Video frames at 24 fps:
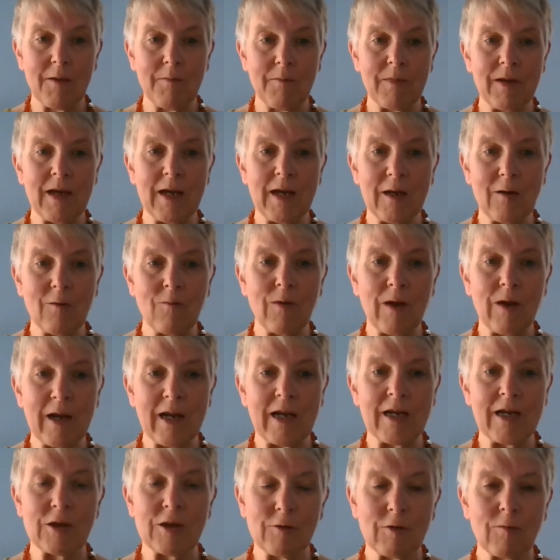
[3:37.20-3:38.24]
into
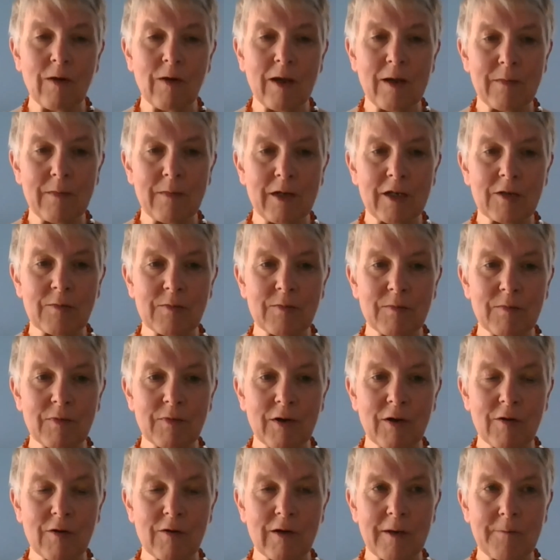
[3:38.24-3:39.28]
a weight management
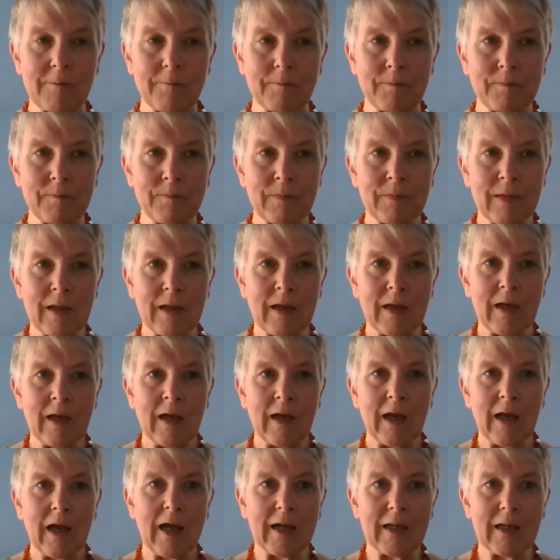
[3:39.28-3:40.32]
program?
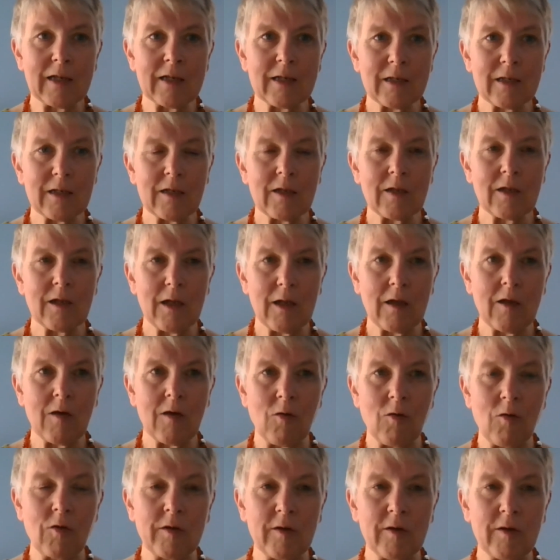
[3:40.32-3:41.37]
And
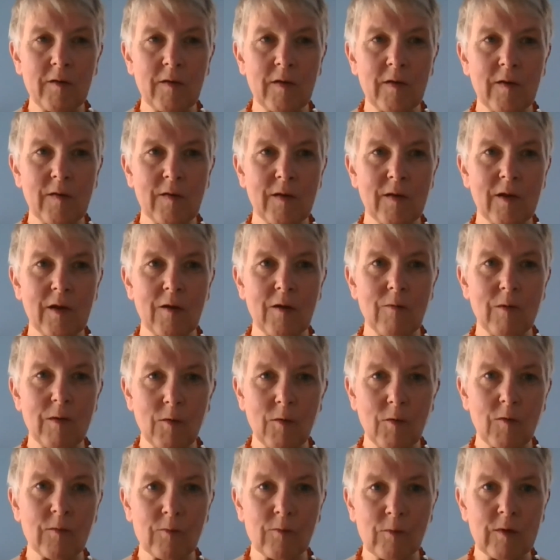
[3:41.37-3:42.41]
all those years ago, we
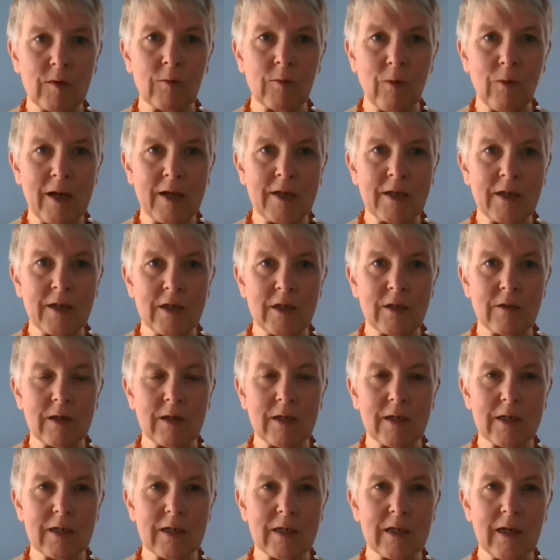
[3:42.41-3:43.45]
thought, well, the way to do
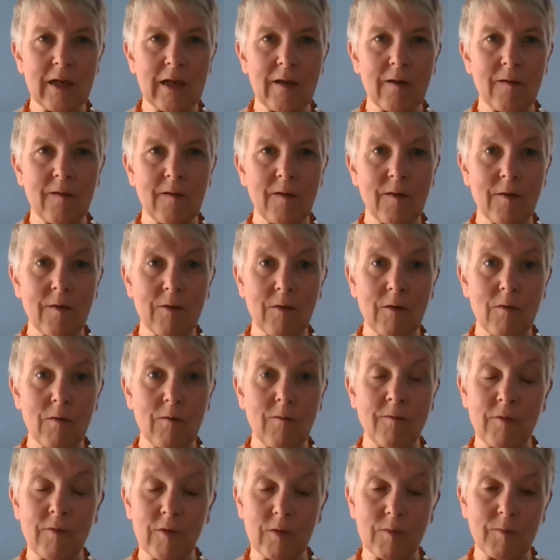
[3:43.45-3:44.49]
it is through
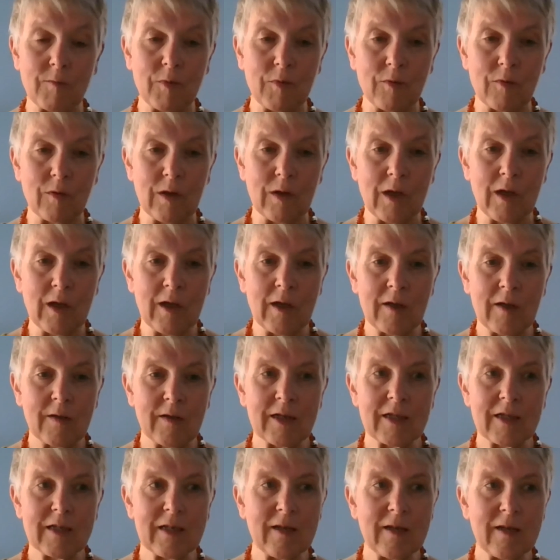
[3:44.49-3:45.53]
football.
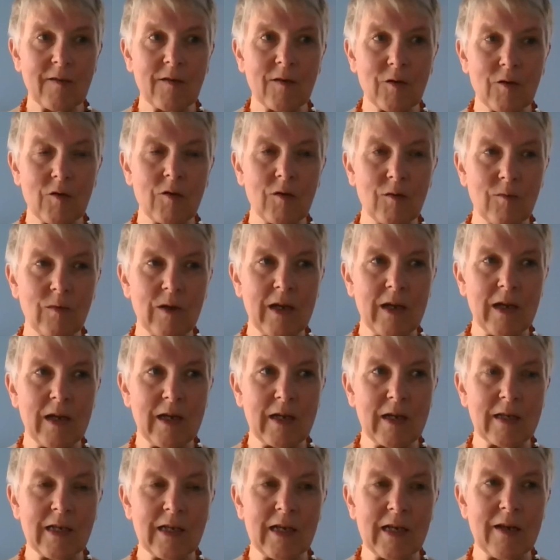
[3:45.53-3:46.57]
That is, could we
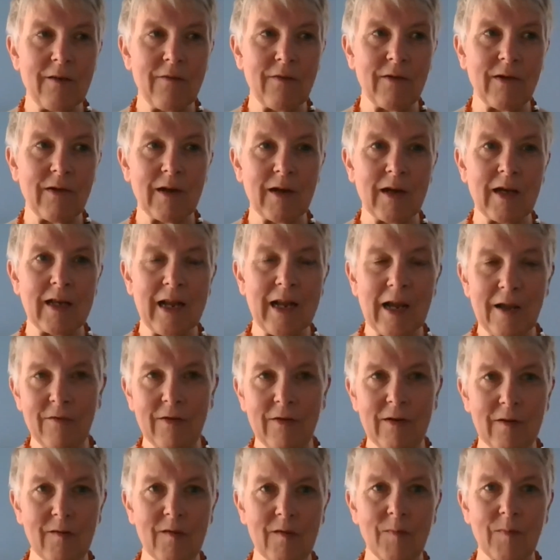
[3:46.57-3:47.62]
deliver an
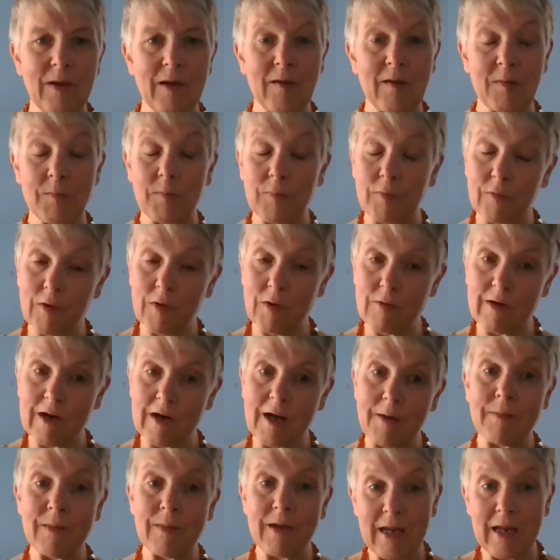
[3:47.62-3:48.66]
evidence-based
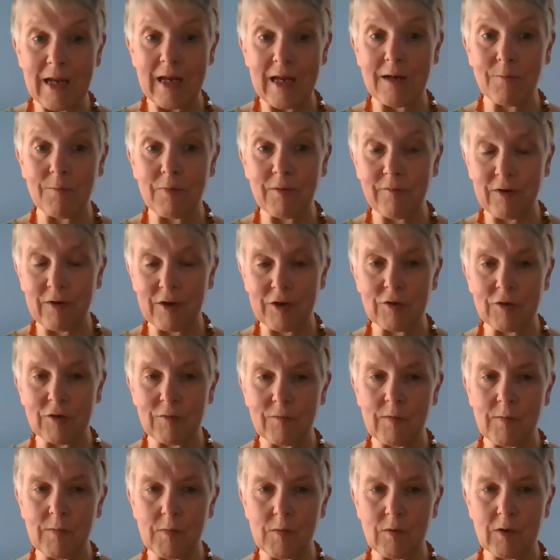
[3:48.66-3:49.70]
program in professional
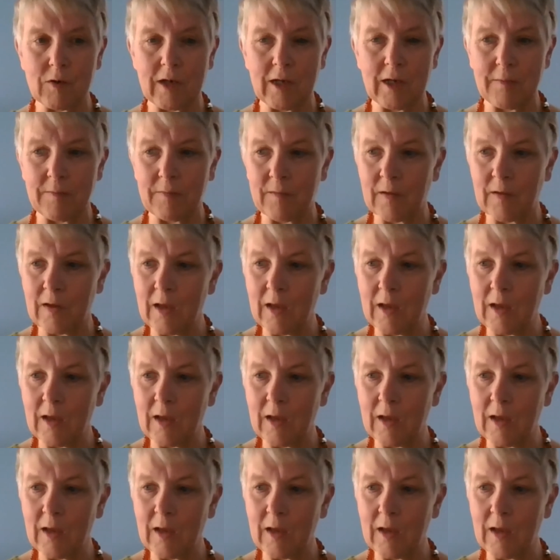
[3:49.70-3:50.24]
football clubs?